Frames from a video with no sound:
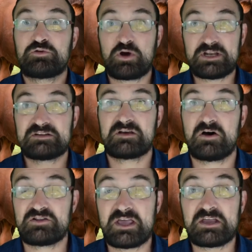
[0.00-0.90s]
rate
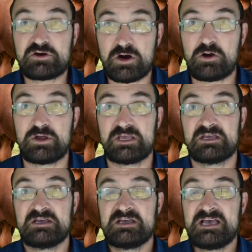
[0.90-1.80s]
are they growing?
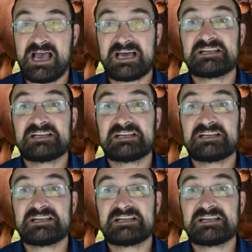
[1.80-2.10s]
And